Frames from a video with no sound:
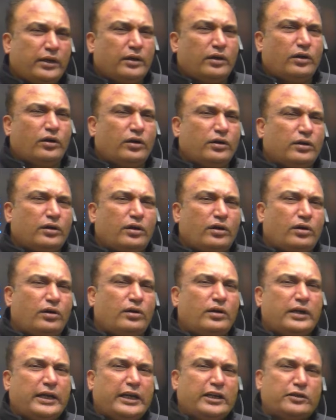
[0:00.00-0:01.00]
on all
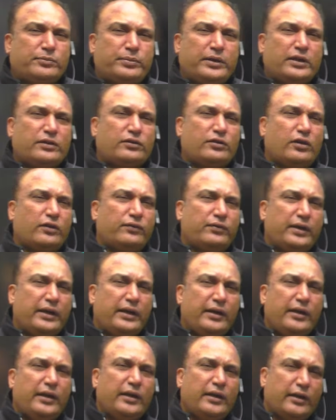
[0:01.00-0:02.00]
aspects of
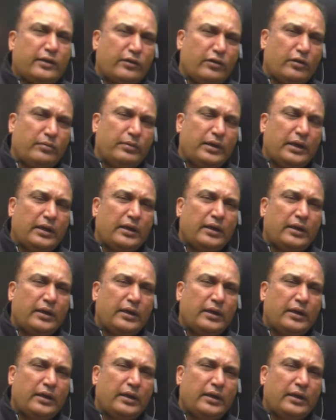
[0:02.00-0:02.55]
Indian economy.